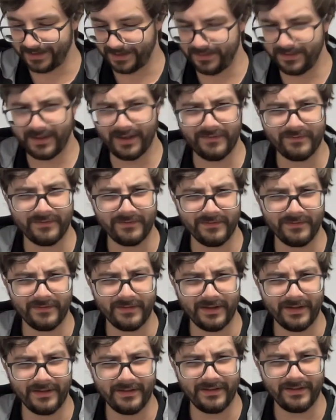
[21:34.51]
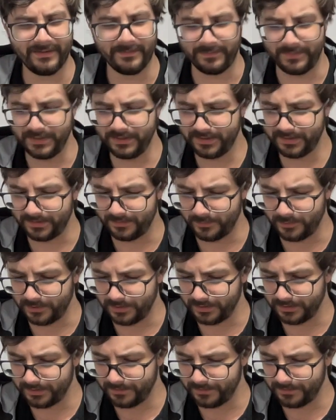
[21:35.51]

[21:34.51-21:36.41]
I think I've been somewhere like